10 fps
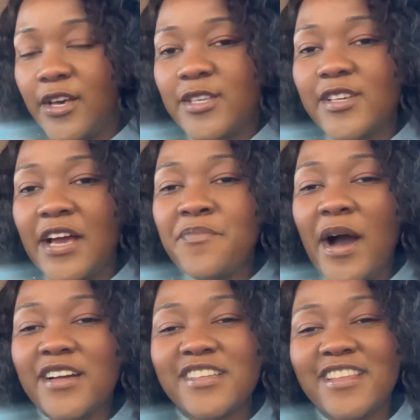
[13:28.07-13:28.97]
So I
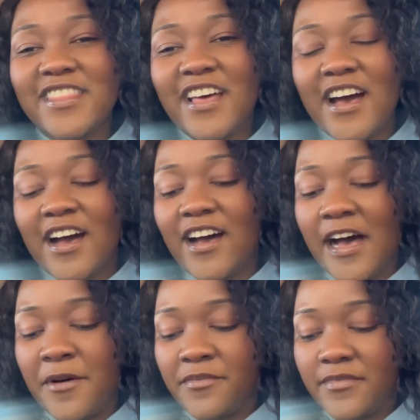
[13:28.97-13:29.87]
parked in
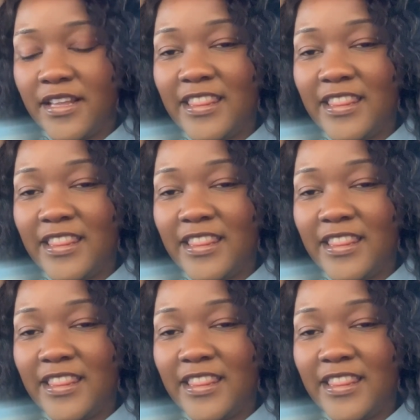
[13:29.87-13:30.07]
the